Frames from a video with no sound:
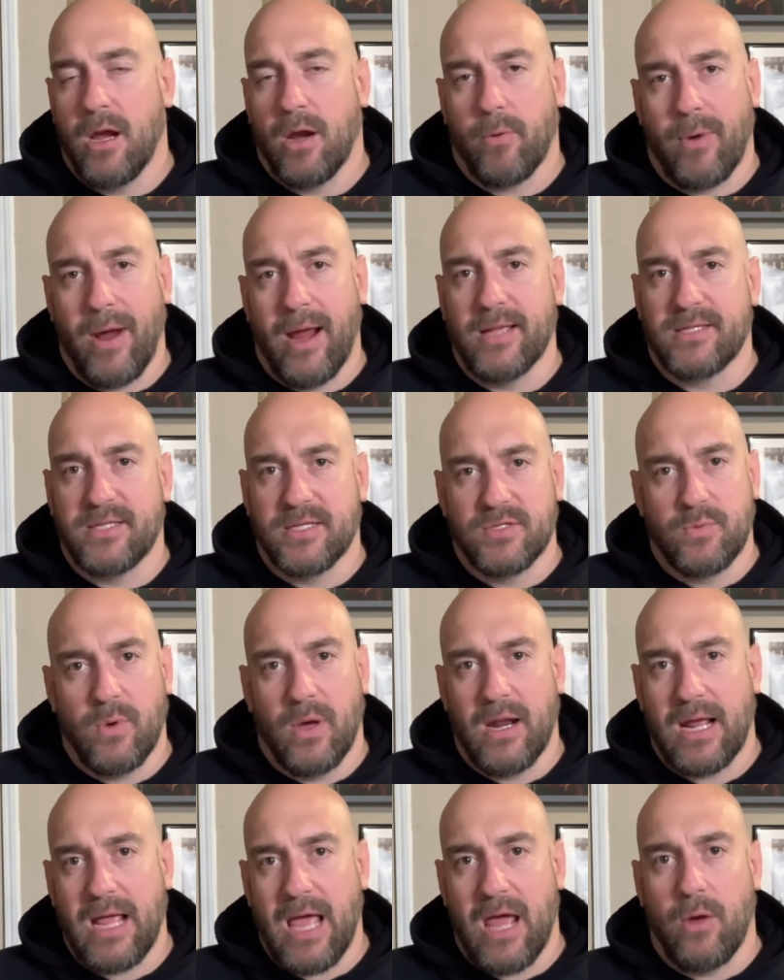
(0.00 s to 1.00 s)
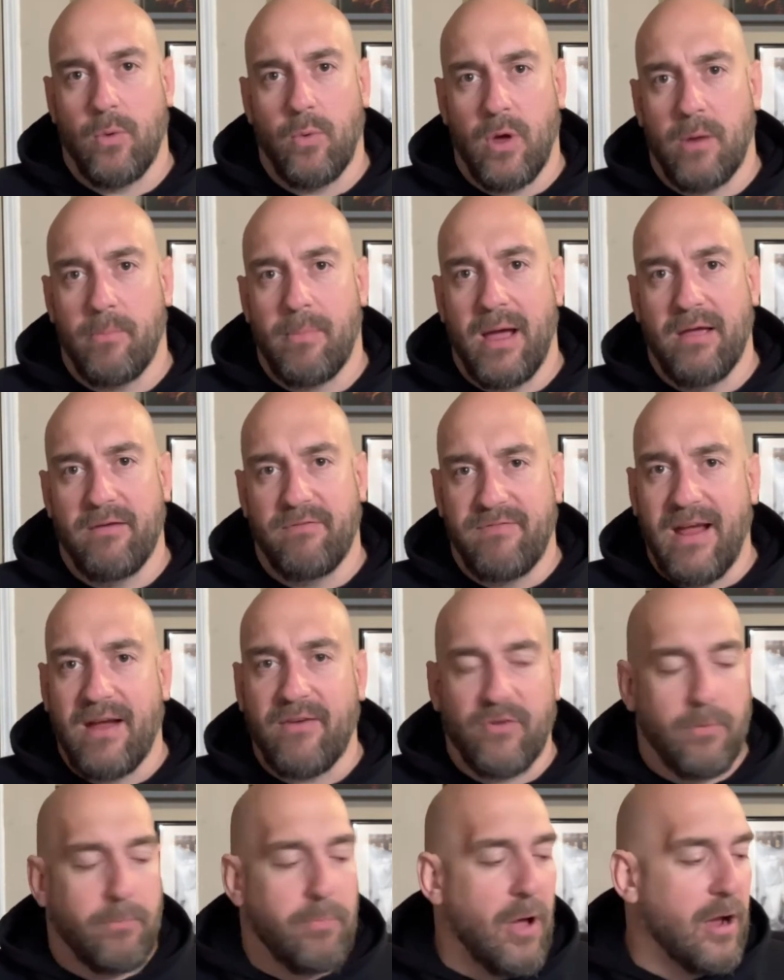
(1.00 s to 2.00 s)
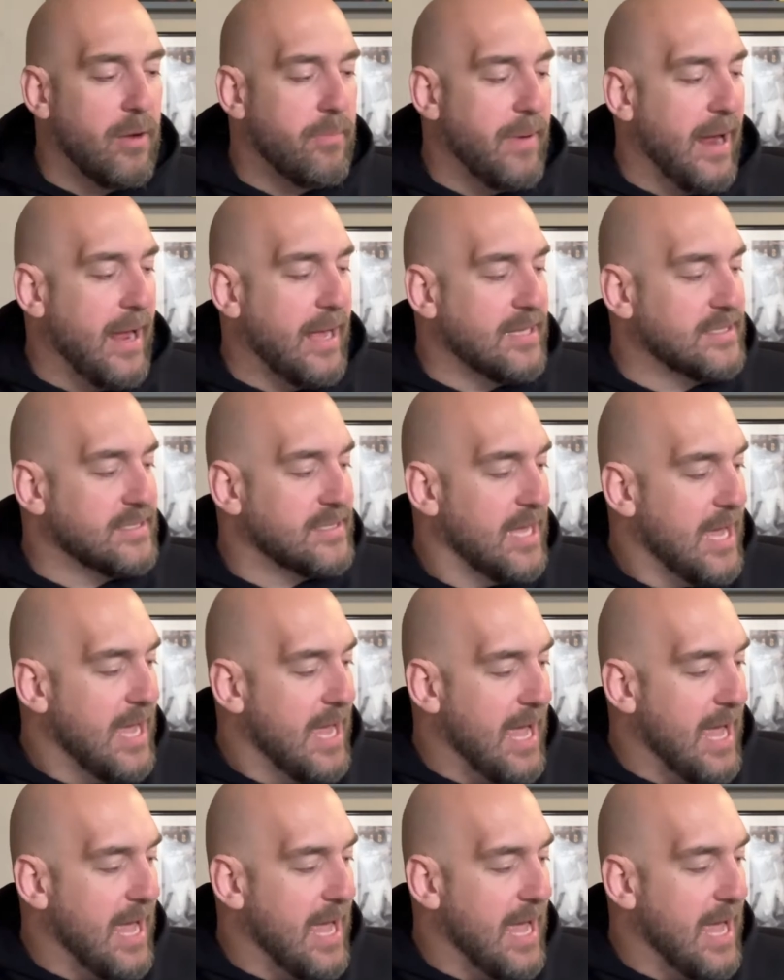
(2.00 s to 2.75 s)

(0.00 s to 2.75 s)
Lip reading: Rancid's one of my favorite punk bands,